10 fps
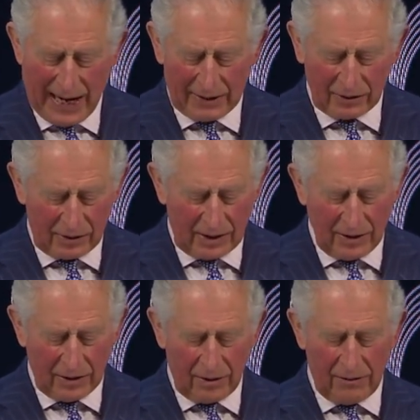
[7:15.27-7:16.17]
at the
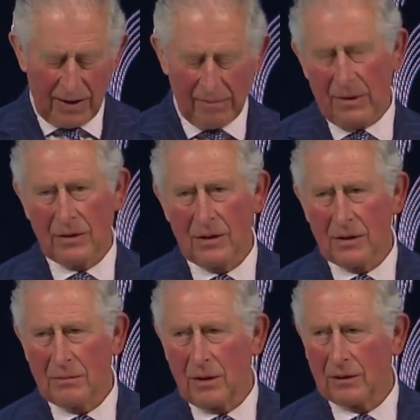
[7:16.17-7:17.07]
center of our
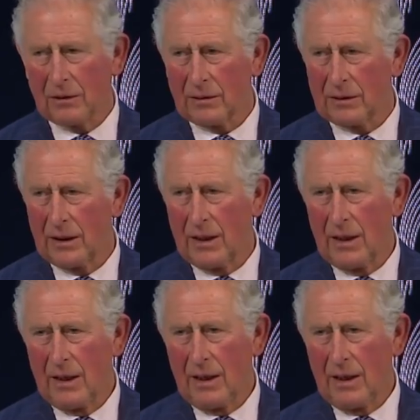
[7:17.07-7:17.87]
business models,